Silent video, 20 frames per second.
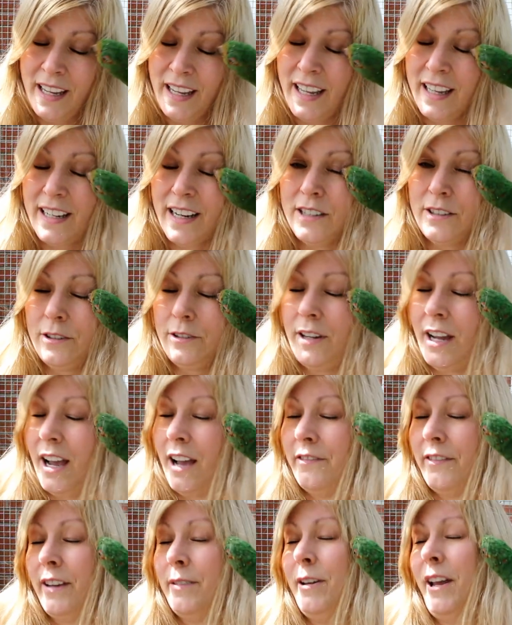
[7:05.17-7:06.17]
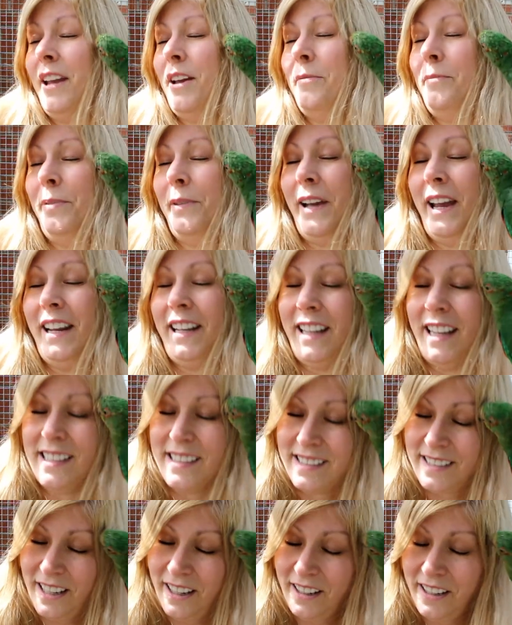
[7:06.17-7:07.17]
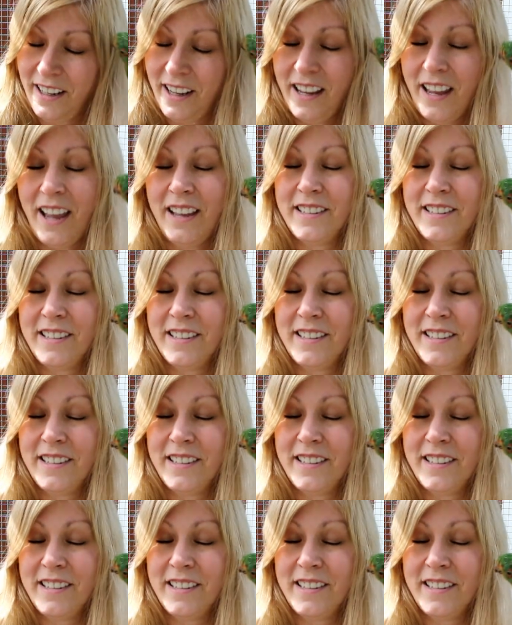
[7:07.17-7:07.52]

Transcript: And I do have a playlist on